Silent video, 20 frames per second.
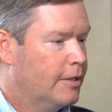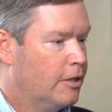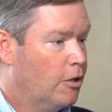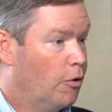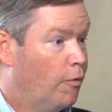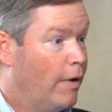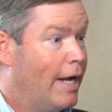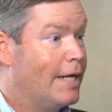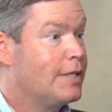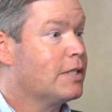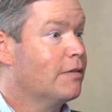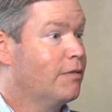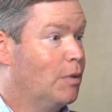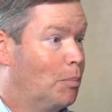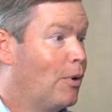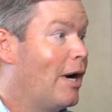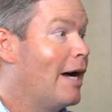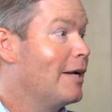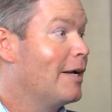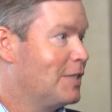the rest of the
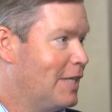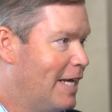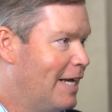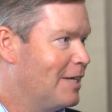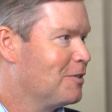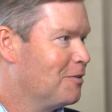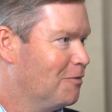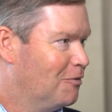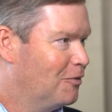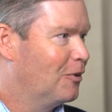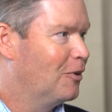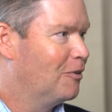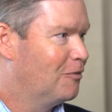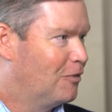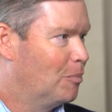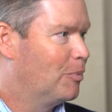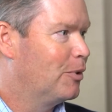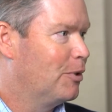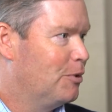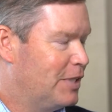process for
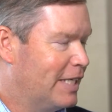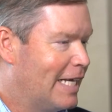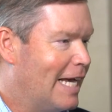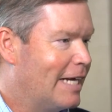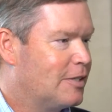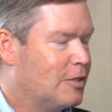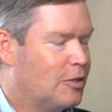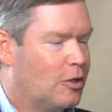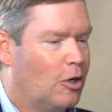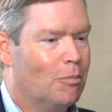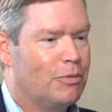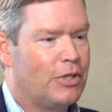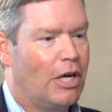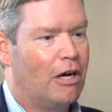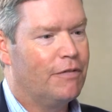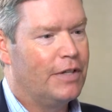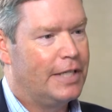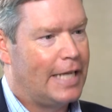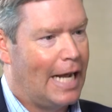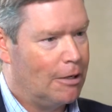producing exosomes, all
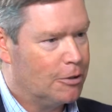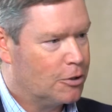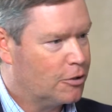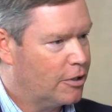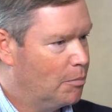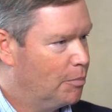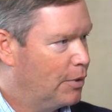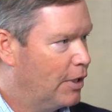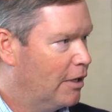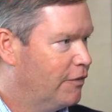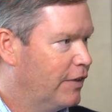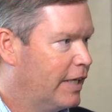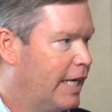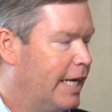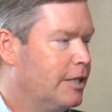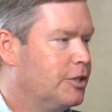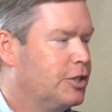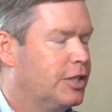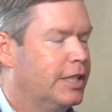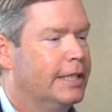of the downstream
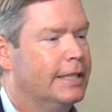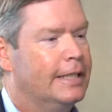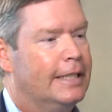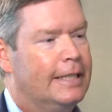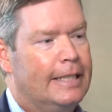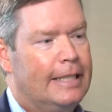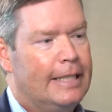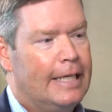purification.